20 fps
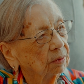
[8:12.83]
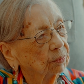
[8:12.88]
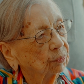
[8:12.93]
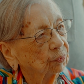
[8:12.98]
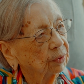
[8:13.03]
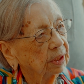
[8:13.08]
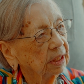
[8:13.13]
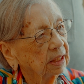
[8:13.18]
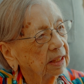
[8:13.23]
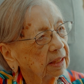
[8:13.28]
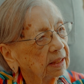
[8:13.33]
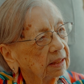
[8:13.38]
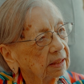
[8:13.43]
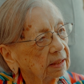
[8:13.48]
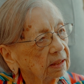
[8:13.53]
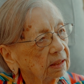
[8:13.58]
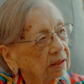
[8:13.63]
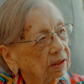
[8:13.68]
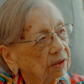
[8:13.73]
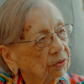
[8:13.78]

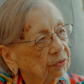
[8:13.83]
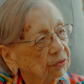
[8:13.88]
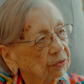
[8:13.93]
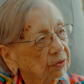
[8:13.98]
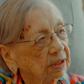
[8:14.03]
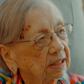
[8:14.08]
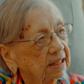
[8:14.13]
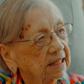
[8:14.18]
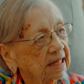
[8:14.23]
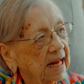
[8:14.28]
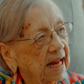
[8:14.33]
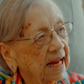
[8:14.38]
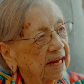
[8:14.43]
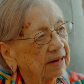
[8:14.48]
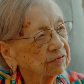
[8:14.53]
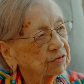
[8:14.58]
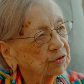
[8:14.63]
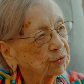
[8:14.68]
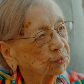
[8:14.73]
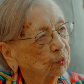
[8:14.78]
when you didn't
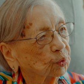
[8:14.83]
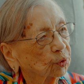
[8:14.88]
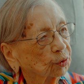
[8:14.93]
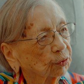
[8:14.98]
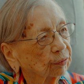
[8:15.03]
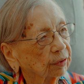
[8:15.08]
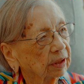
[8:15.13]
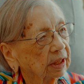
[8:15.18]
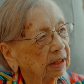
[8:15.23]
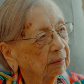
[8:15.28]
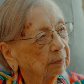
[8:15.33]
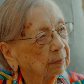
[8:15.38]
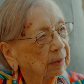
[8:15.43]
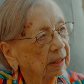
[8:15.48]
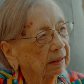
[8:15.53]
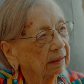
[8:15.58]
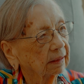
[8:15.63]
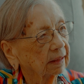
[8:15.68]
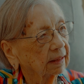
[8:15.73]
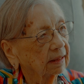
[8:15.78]
have to worry about